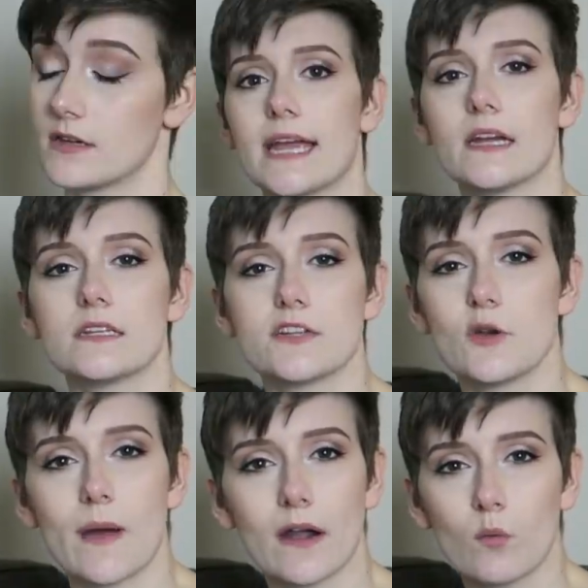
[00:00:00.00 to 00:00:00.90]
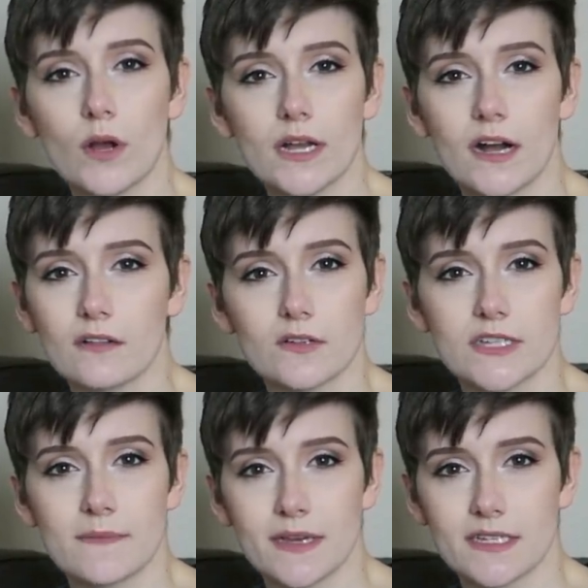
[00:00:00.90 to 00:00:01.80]
And no matter what colors
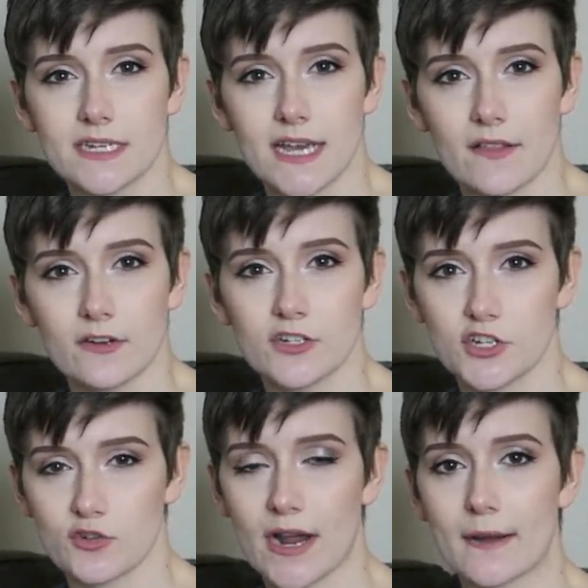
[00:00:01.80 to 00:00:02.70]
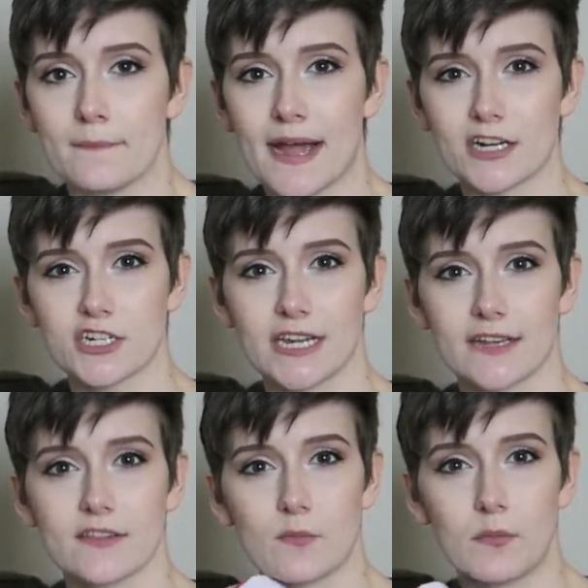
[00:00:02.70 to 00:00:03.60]
I mixed together to try to match
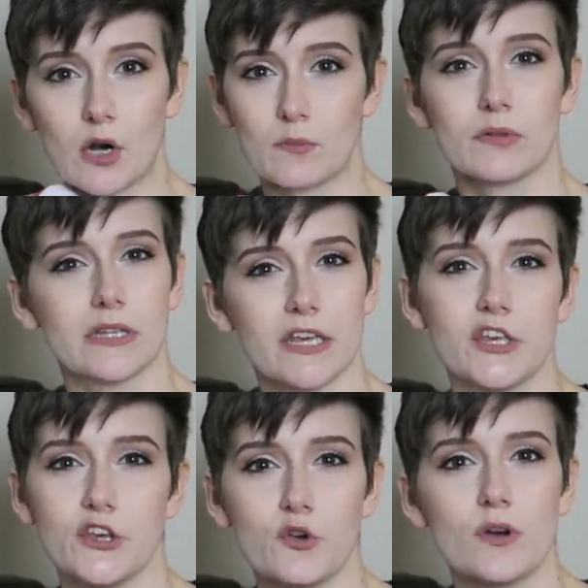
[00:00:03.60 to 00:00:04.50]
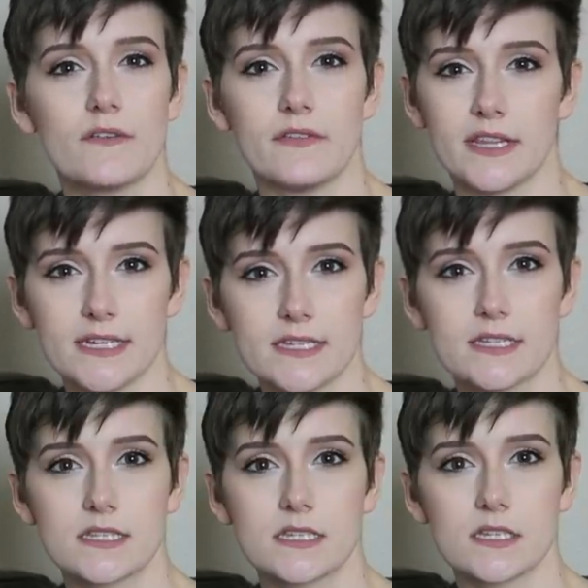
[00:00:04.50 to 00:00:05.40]
like the purpley hue of
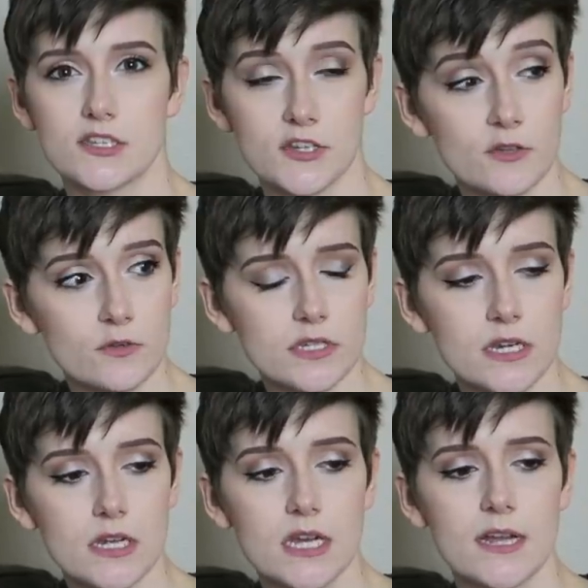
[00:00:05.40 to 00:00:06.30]
this suit,